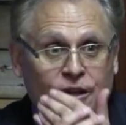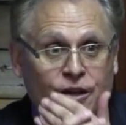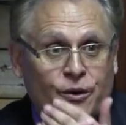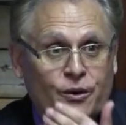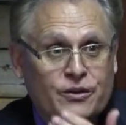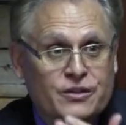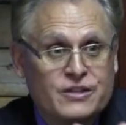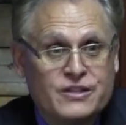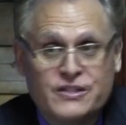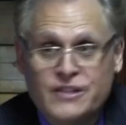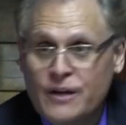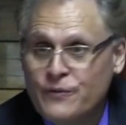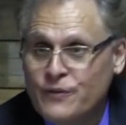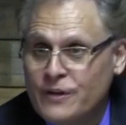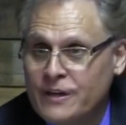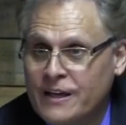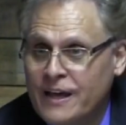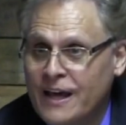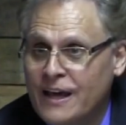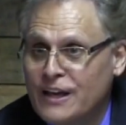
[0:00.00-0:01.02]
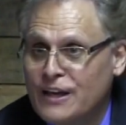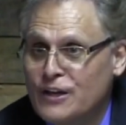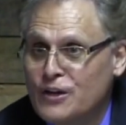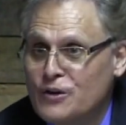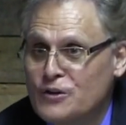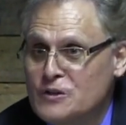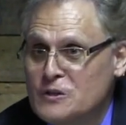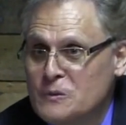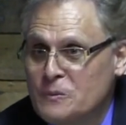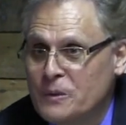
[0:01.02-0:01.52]
you are suffocating
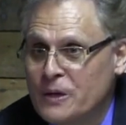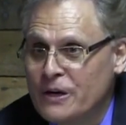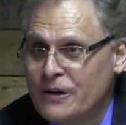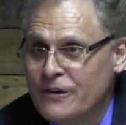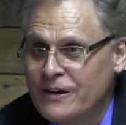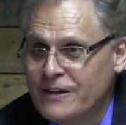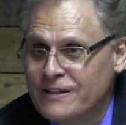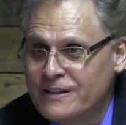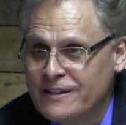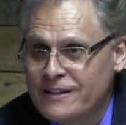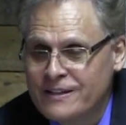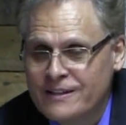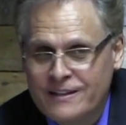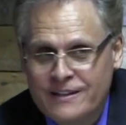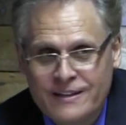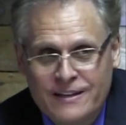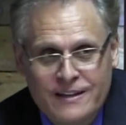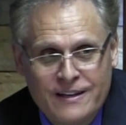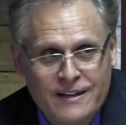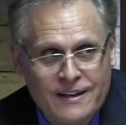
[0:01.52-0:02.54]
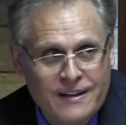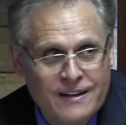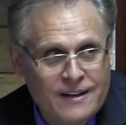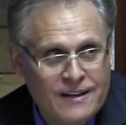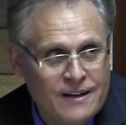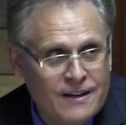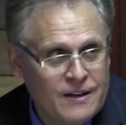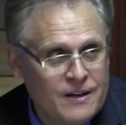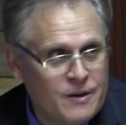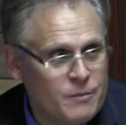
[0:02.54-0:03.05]
your spirit.
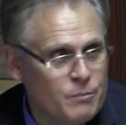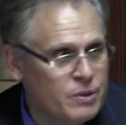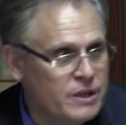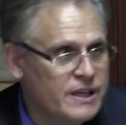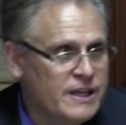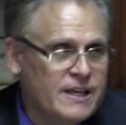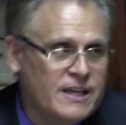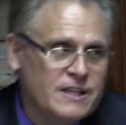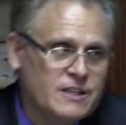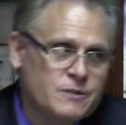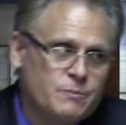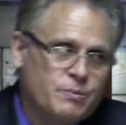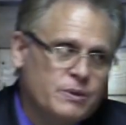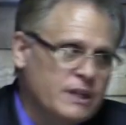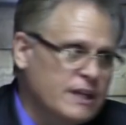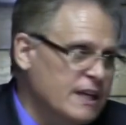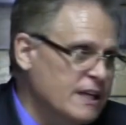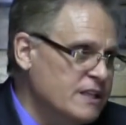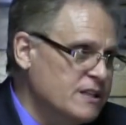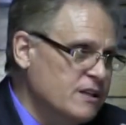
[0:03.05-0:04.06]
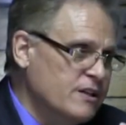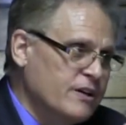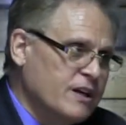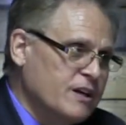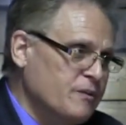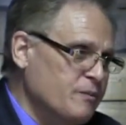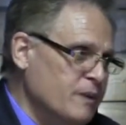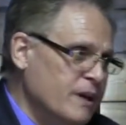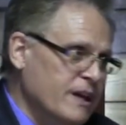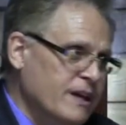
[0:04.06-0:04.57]
Please, please look
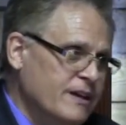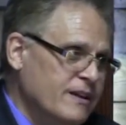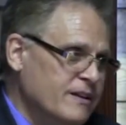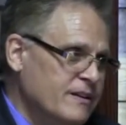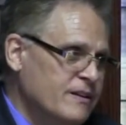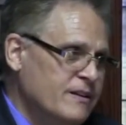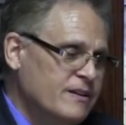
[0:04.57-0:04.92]
at me.